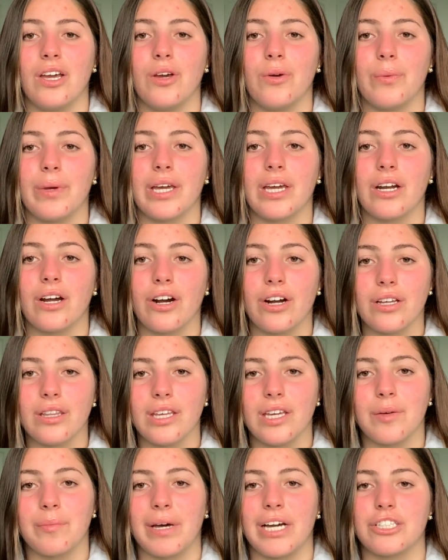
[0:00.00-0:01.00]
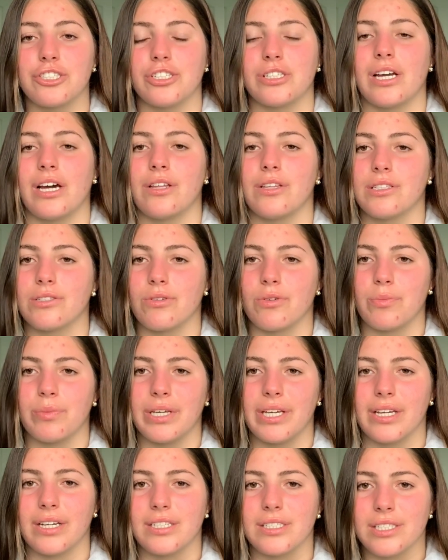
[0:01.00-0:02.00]
We can hardly imagine how this would
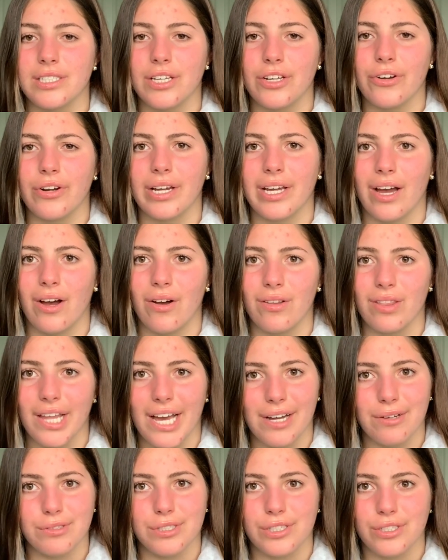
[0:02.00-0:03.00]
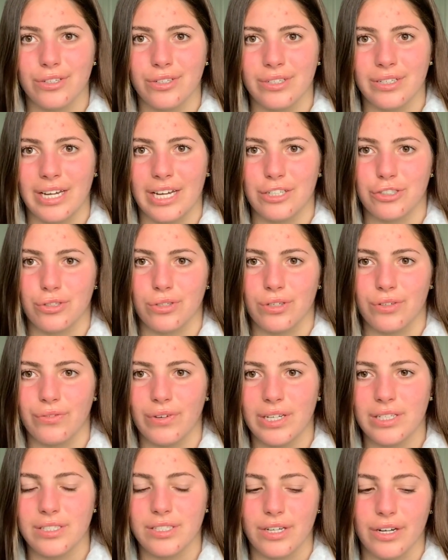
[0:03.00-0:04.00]
be considering how loud certain natural
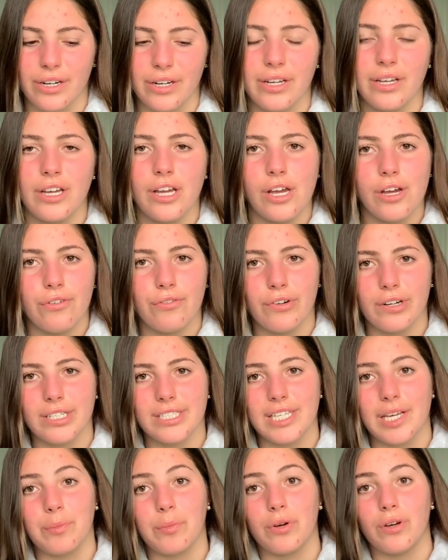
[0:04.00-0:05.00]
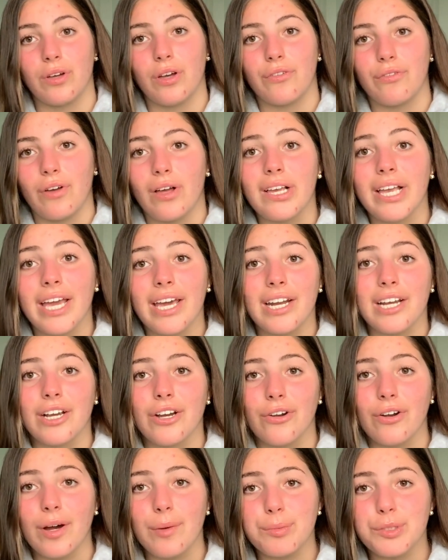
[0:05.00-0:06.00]
events are. For example, a volcanic
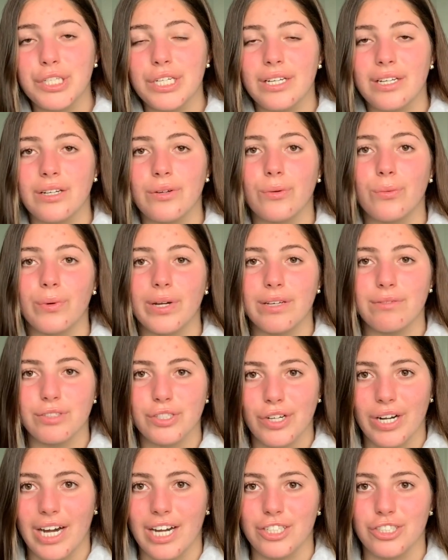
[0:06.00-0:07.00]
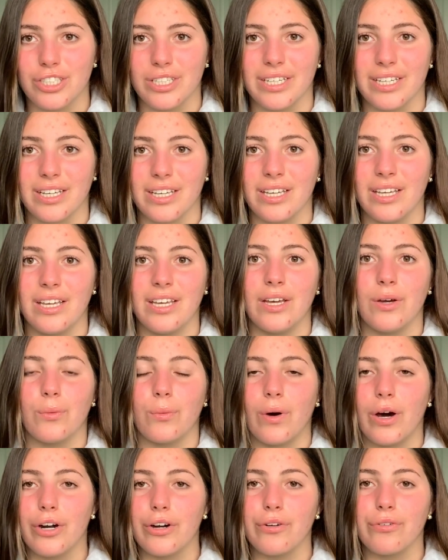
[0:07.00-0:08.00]
eruption, waves crashing,
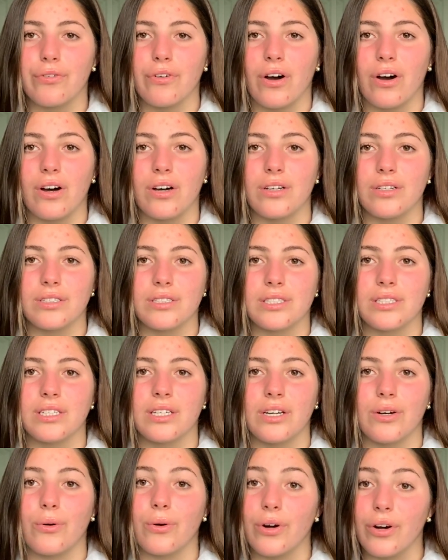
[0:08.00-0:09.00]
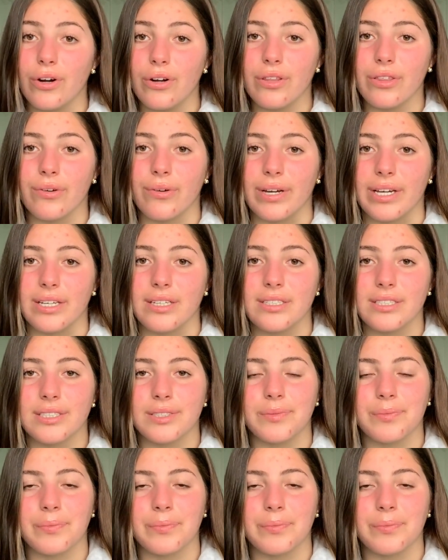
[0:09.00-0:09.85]
waterfalls, or earthquakes.